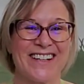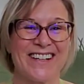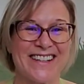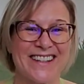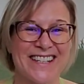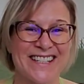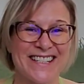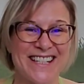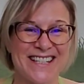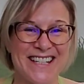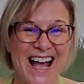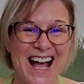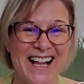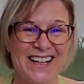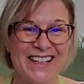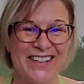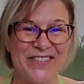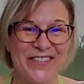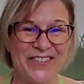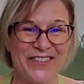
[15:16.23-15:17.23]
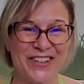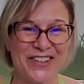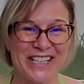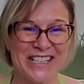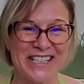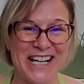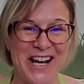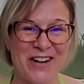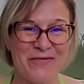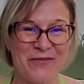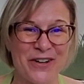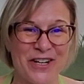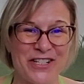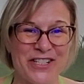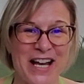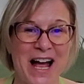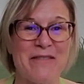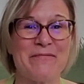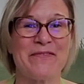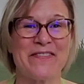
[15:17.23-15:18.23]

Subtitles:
This is Holly from Green Time Workshop.